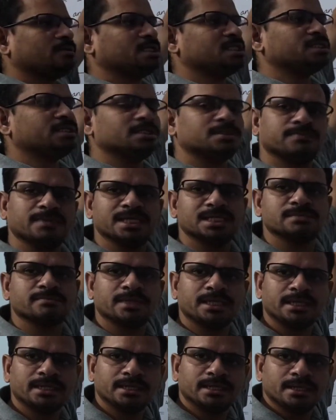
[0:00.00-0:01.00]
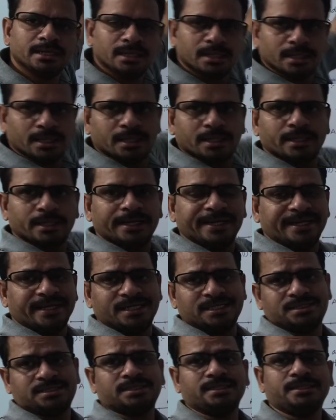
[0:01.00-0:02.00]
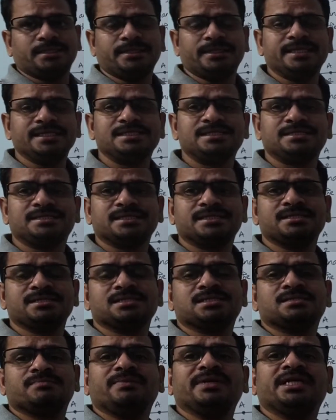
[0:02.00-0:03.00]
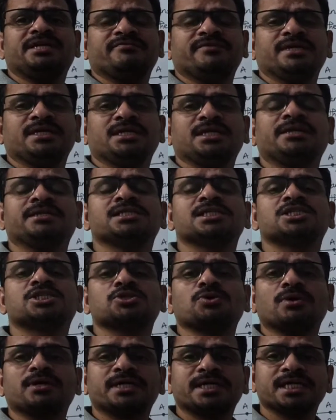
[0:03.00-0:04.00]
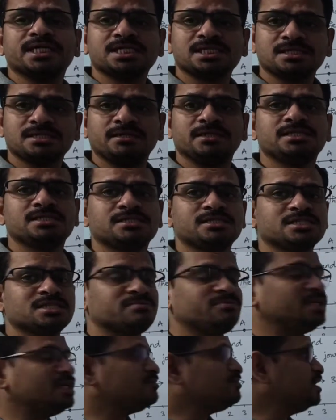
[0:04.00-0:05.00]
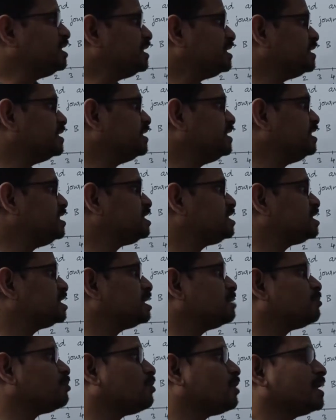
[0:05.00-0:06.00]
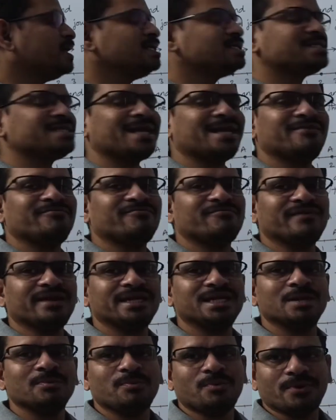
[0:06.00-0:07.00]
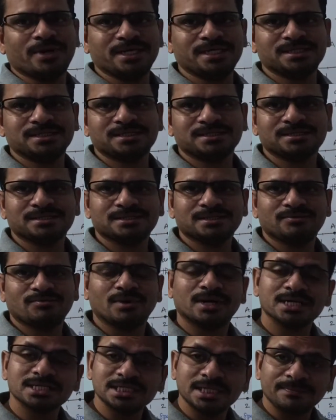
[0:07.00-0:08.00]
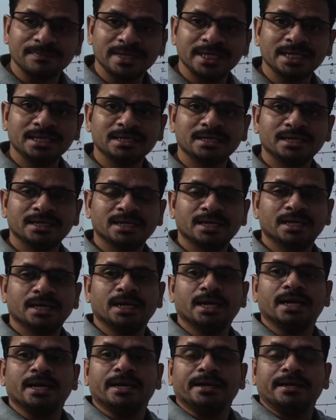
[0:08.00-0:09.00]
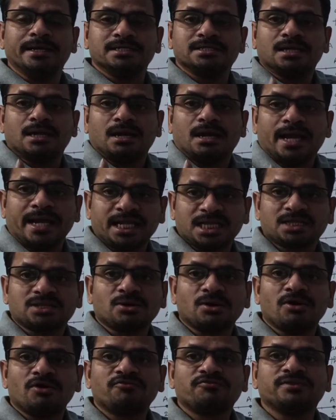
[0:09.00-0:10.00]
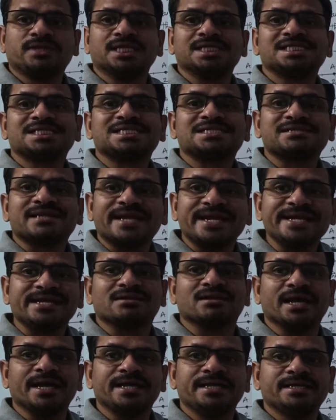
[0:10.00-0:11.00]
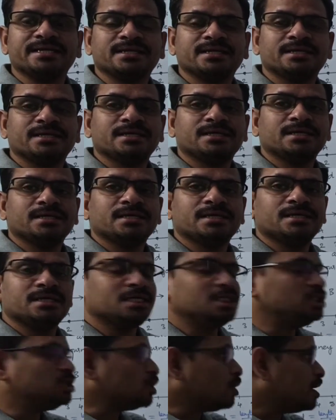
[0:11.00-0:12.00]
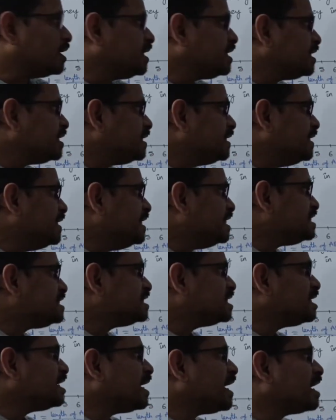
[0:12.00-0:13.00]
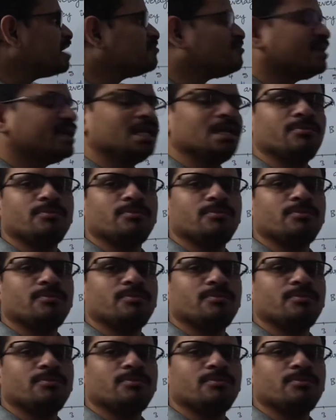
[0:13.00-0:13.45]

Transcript: What is the displacement? It is the distance between, it is the shortest distance between initial points and final points. What does it mean? It is the length of the straight line joining initial and final